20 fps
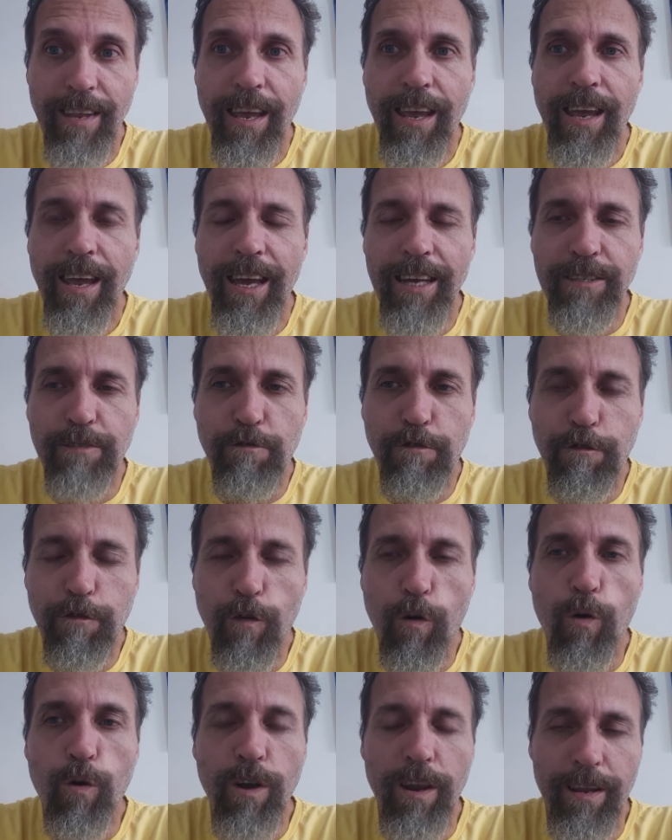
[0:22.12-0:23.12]
has
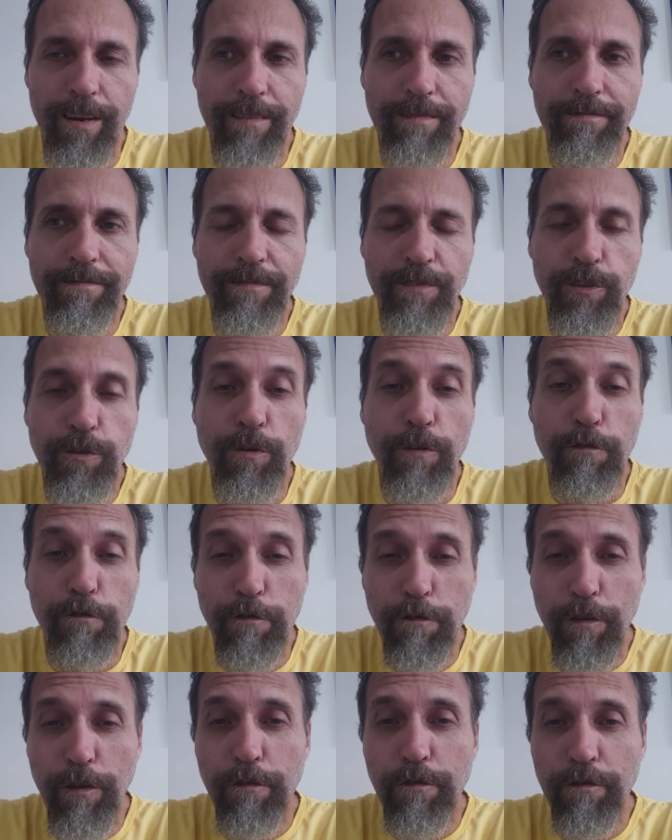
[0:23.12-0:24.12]
fallen to a
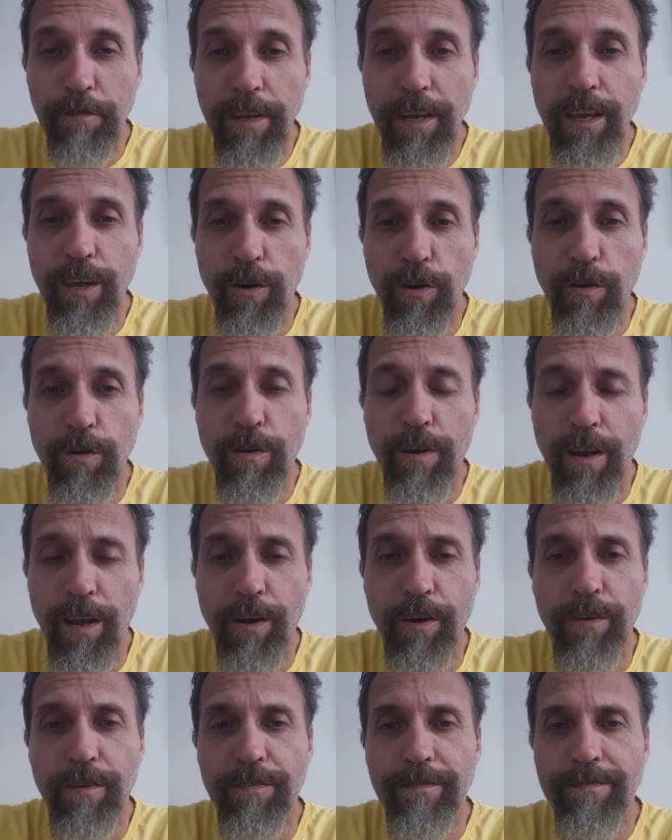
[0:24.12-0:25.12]
50 year
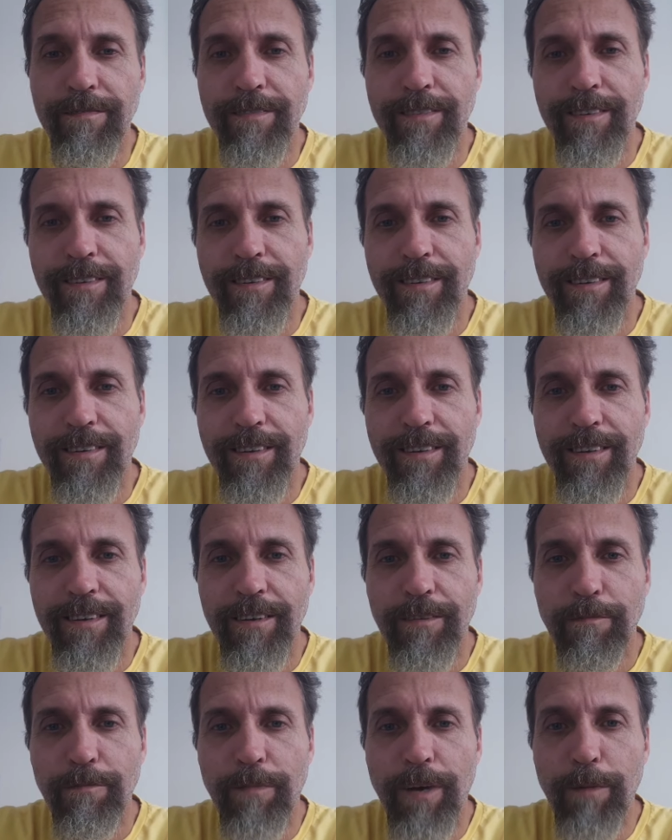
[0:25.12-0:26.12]
low.
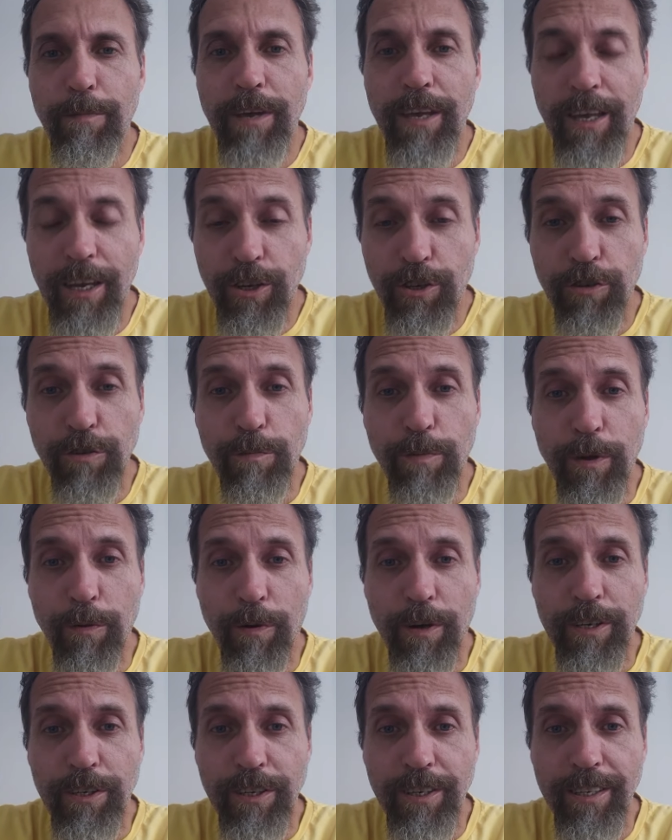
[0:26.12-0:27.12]
Maybe he should be
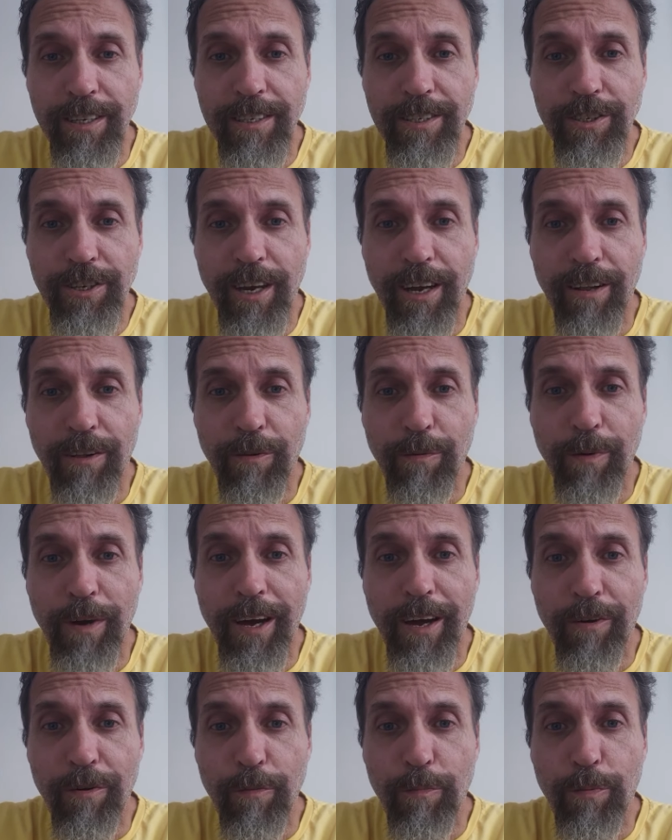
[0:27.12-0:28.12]
watching this channel where I
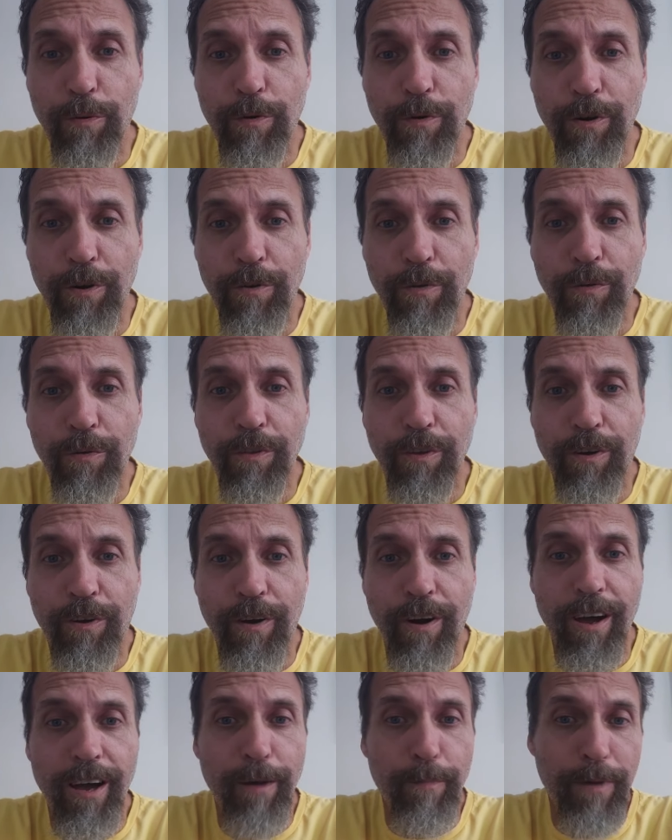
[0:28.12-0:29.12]
report on all the
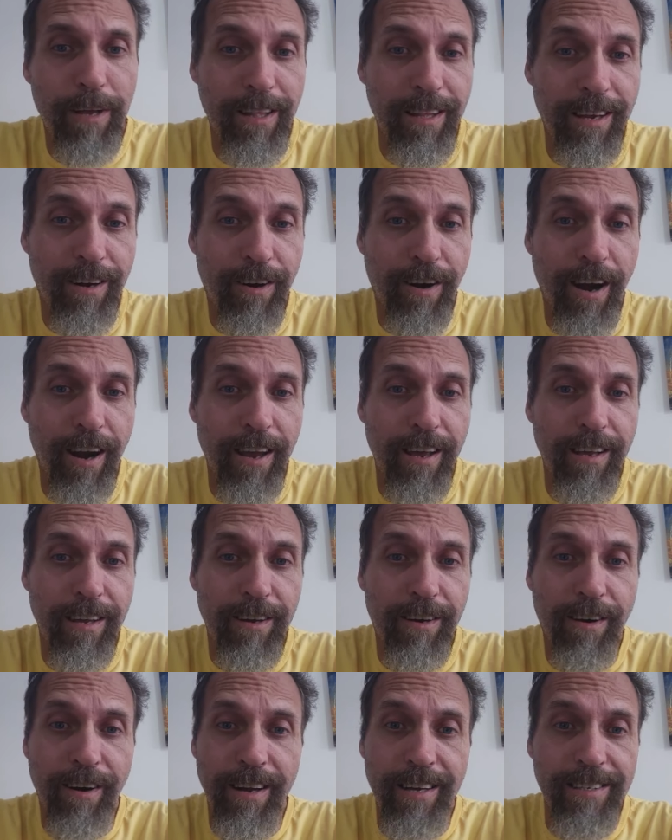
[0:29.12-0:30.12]
crime and the cra-
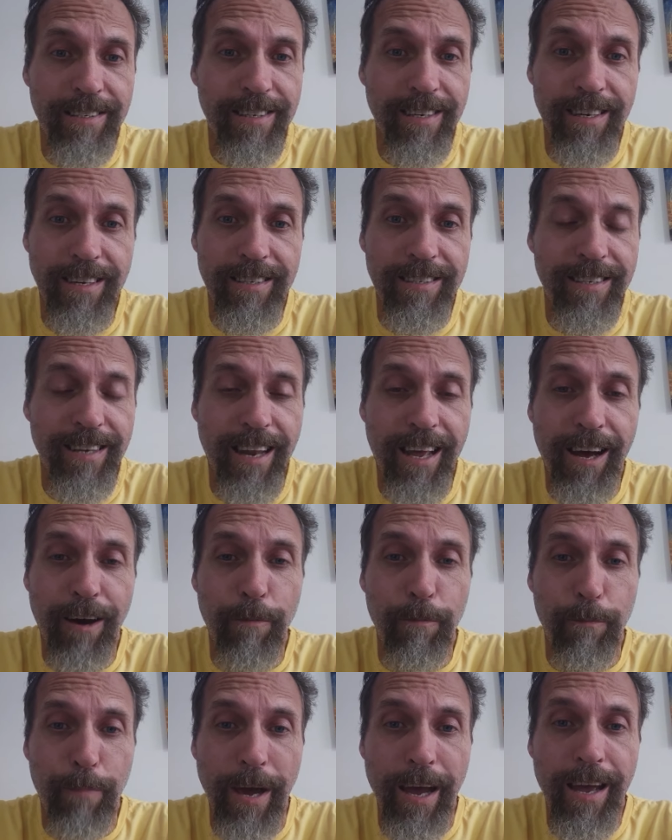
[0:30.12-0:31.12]
craziness and how
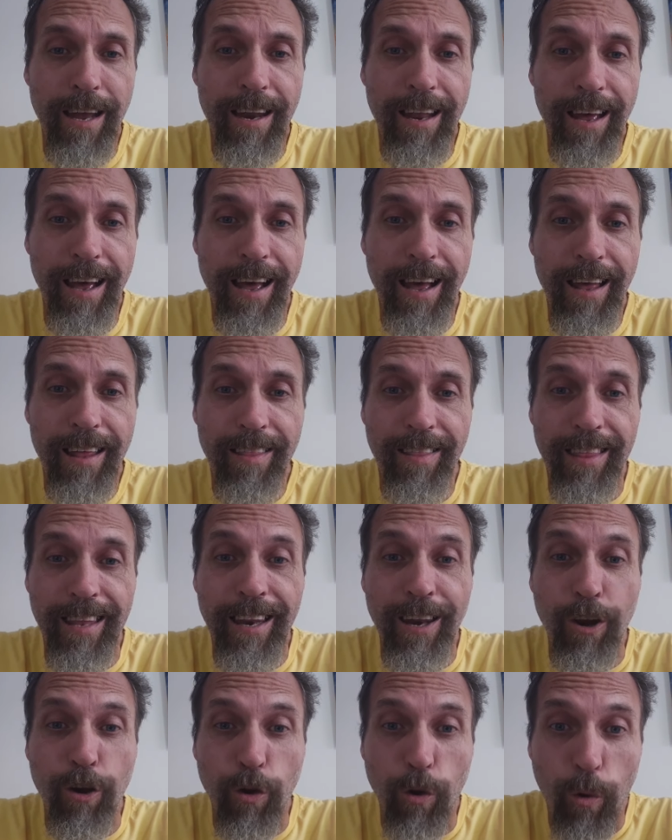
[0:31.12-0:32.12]
bad the
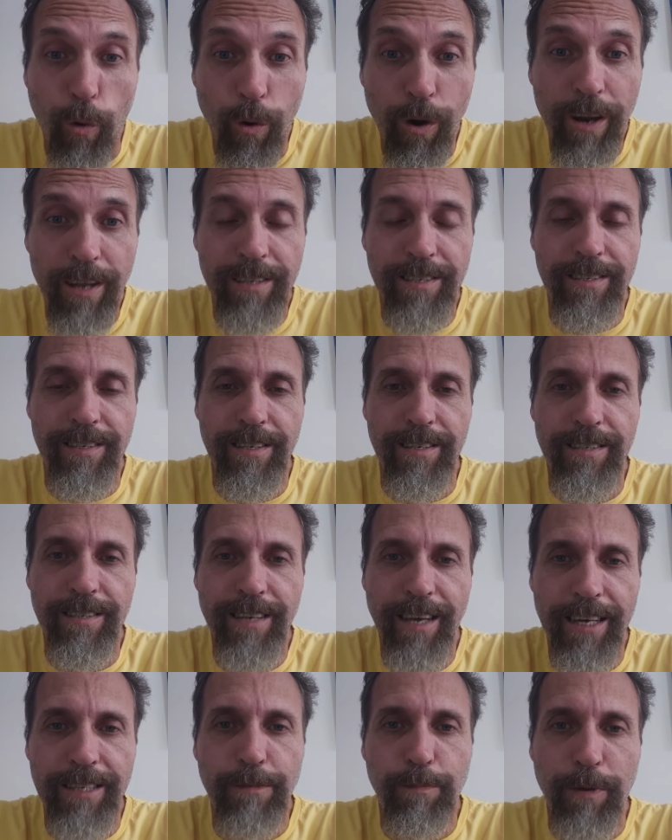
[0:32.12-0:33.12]
lawlessness
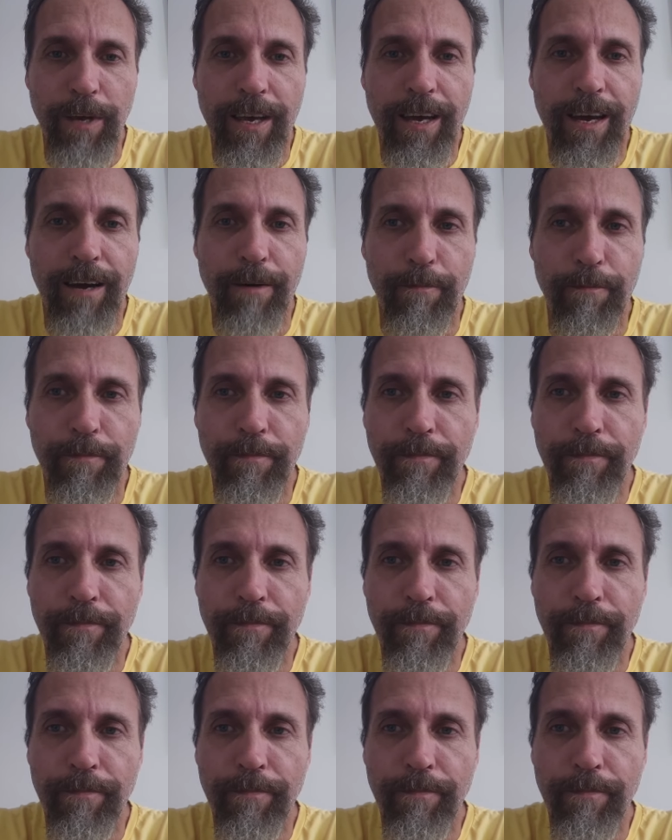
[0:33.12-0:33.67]
has become.